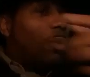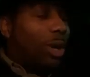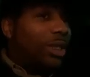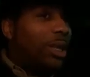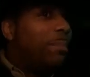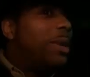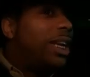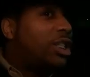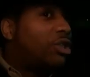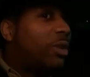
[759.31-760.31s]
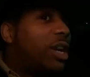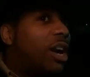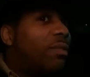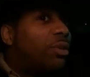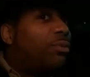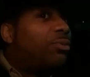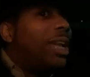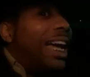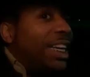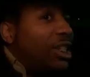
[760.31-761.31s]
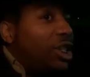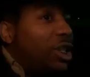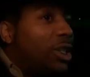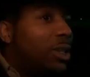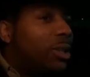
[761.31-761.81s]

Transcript: was the ministry of the flesh,